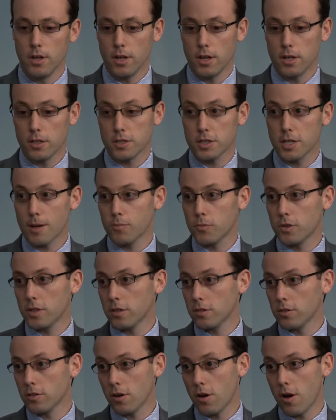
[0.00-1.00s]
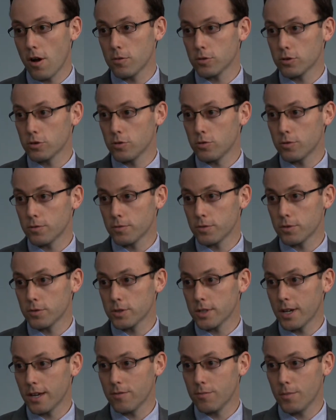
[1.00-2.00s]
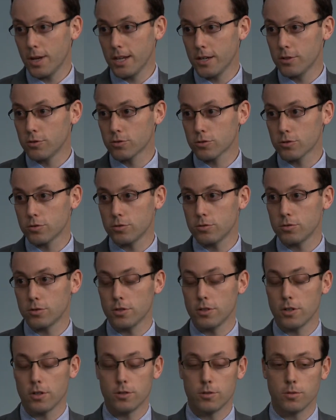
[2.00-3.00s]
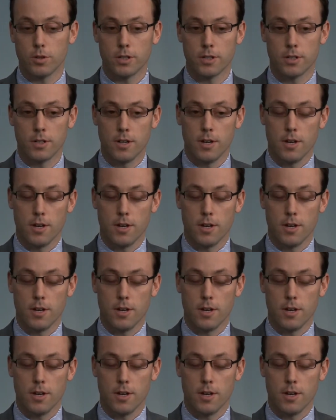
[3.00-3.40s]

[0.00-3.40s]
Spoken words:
It's something, you know, I was taught first day of medical school, you go to